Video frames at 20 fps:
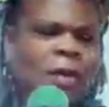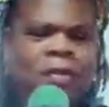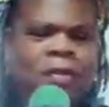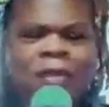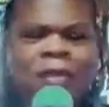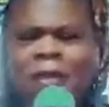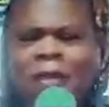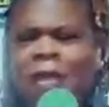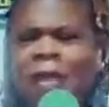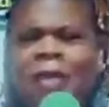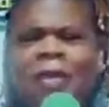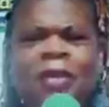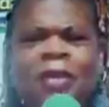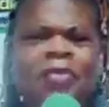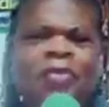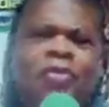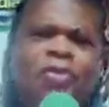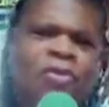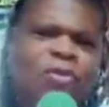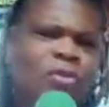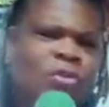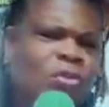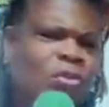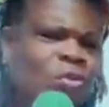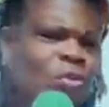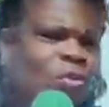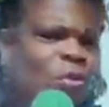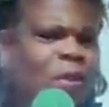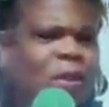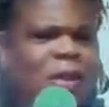didn't get
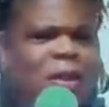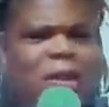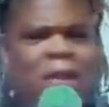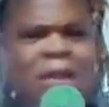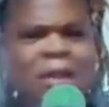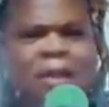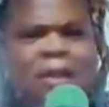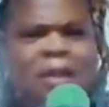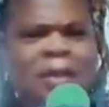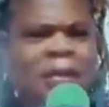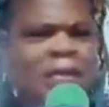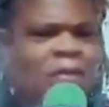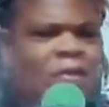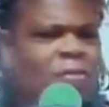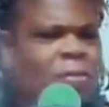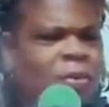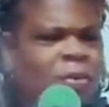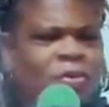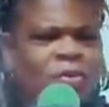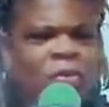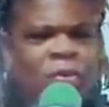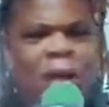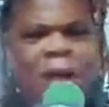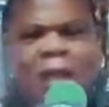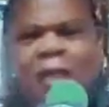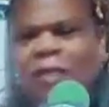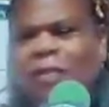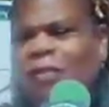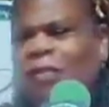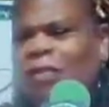into any
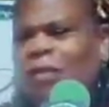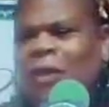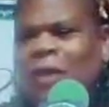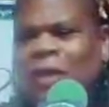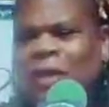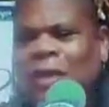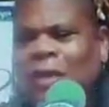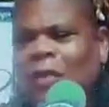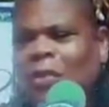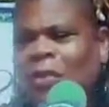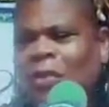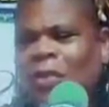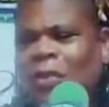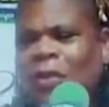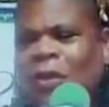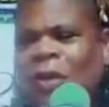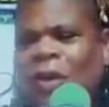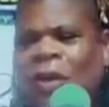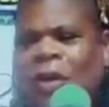spirituality or